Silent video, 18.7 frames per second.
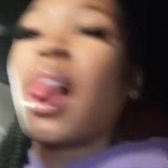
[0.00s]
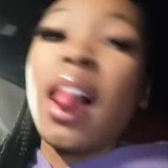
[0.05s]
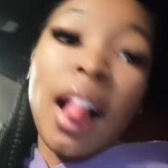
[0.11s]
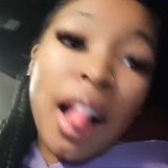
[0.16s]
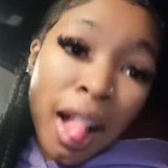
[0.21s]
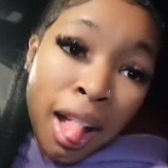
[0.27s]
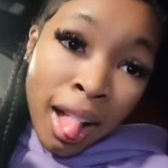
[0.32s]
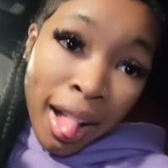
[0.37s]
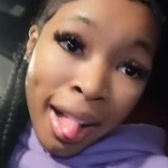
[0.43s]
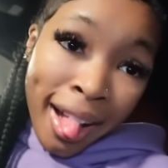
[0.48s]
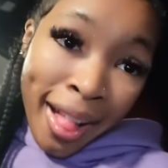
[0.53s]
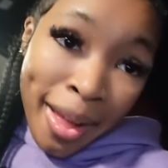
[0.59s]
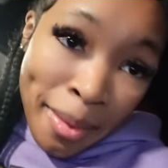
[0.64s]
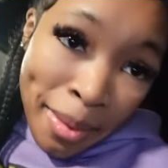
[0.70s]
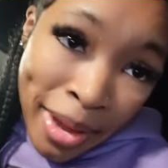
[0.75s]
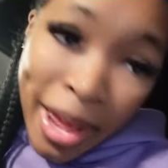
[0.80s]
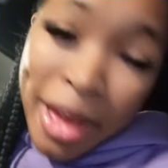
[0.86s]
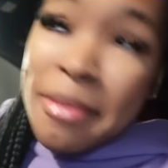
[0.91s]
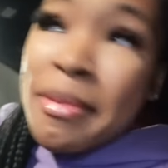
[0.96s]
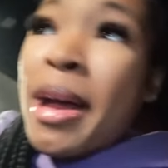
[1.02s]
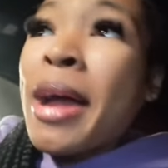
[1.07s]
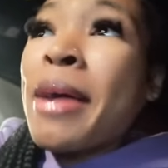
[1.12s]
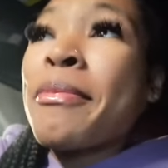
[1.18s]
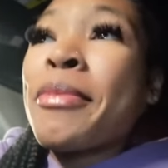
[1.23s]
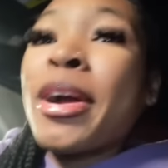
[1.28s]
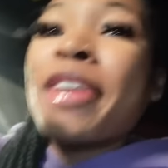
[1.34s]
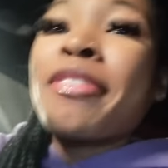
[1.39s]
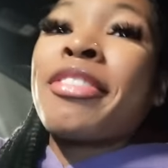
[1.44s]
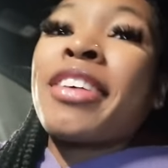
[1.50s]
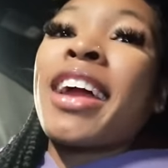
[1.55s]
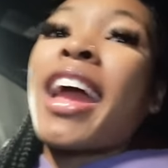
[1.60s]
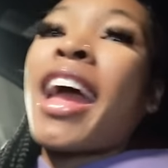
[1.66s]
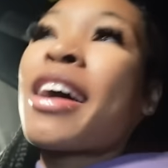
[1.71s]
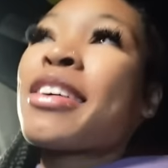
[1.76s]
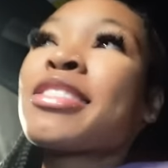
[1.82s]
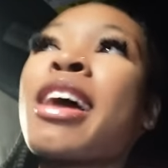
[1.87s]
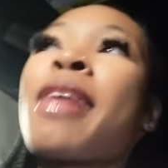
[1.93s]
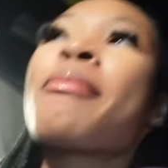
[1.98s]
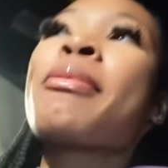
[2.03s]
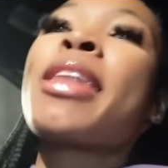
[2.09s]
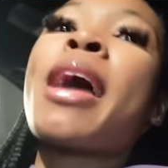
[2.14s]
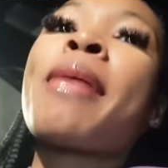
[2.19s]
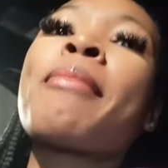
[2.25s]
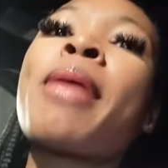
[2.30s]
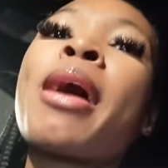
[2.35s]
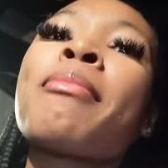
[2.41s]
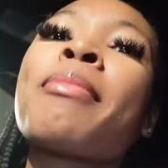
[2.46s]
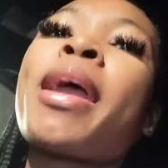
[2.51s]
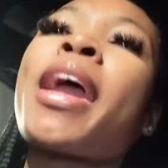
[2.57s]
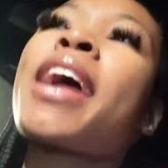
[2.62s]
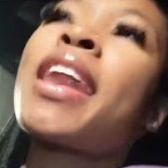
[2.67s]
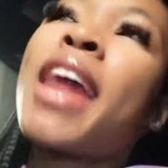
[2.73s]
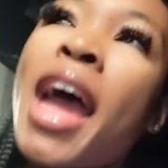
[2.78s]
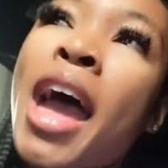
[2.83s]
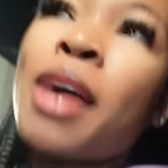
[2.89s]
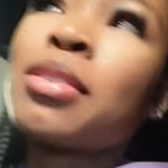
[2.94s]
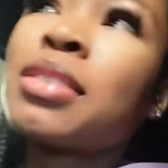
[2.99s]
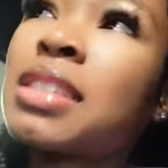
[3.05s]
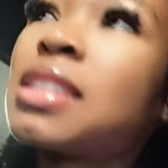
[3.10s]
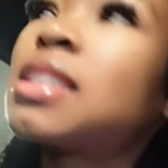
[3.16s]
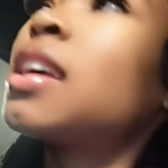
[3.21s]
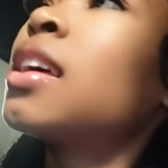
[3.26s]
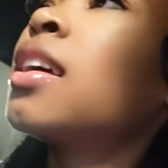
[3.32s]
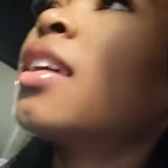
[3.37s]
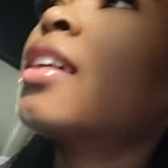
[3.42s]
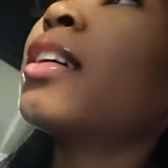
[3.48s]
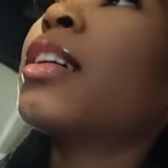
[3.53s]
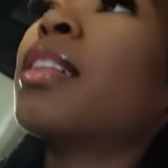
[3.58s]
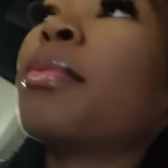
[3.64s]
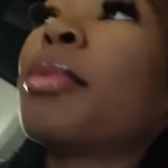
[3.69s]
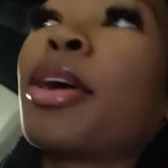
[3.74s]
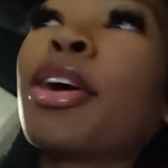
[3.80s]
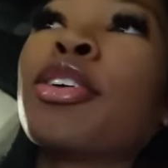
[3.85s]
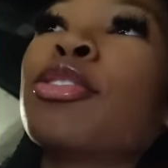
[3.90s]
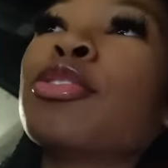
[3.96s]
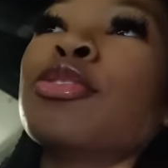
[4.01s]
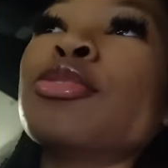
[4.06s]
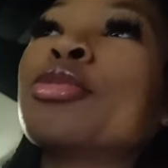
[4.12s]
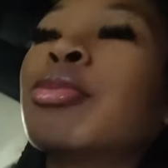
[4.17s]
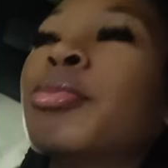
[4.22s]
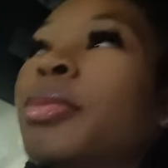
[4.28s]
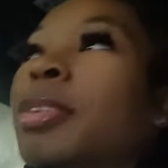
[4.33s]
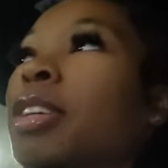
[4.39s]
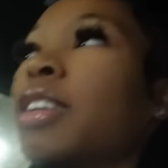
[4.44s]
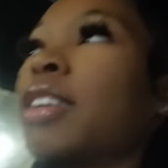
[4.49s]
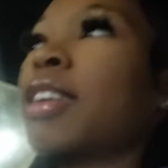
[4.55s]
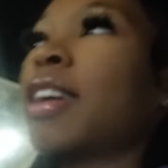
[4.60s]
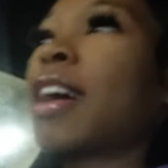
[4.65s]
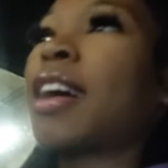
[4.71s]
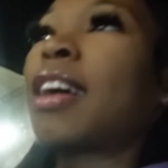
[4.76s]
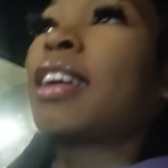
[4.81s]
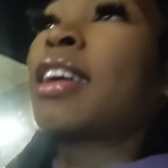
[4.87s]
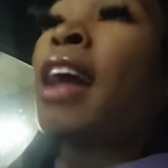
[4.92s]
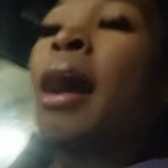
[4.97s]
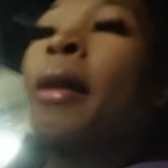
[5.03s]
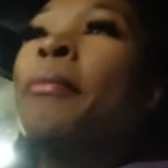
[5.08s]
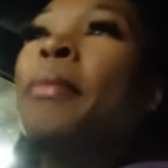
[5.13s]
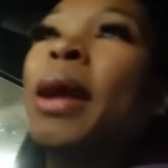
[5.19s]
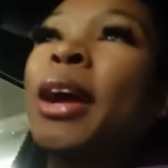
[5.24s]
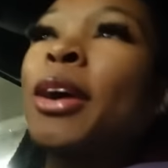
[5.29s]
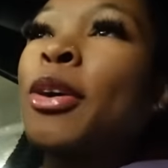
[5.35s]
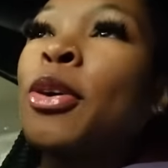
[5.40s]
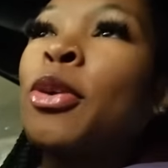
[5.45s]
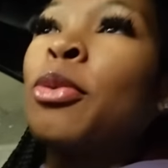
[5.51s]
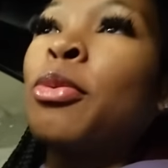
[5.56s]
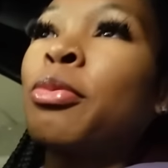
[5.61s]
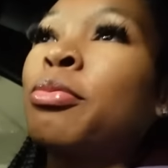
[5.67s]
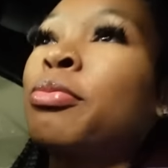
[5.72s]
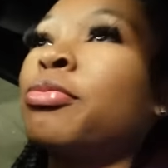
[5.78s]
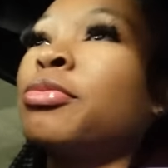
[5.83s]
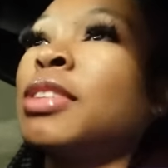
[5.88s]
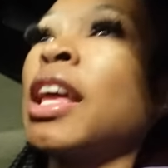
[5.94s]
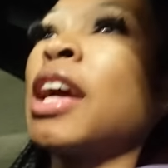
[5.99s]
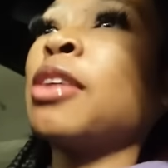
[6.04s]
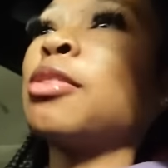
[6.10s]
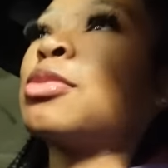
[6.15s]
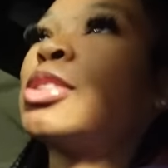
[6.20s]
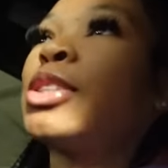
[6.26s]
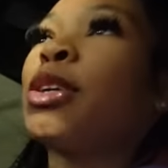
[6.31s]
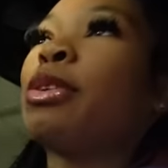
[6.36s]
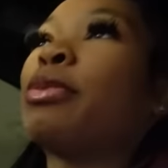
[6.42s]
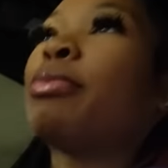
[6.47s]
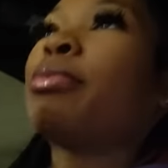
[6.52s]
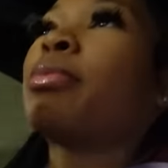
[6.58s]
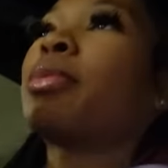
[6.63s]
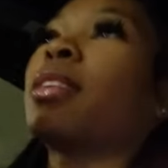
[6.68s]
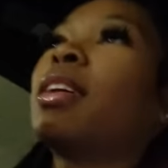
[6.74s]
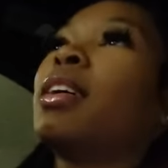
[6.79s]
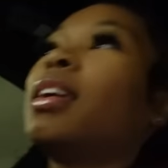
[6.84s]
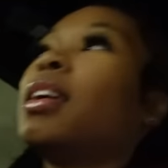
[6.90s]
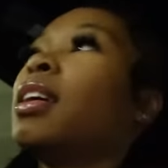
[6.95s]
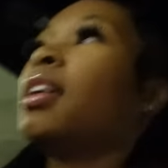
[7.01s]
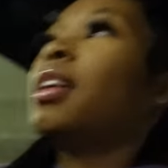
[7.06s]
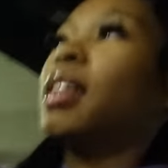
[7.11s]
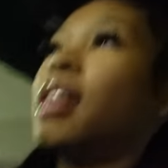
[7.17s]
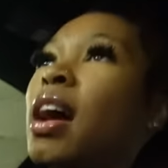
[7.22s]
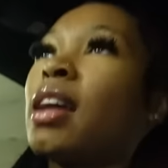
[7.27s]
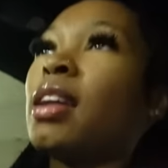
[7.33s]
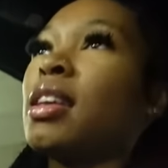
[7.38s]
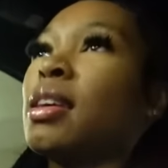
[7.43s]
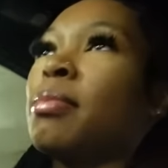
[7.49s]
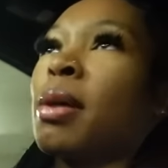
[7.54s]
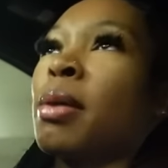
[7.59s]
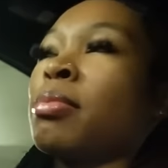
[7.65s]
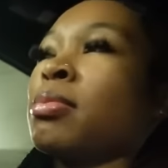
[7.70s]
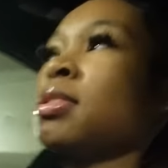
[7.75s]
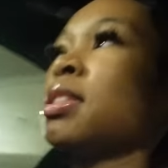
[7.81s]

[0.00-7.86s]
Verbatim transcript: I've been at my boyfriend's house. I've been at my man's house. Per usual, but I'm back home now, so I need paper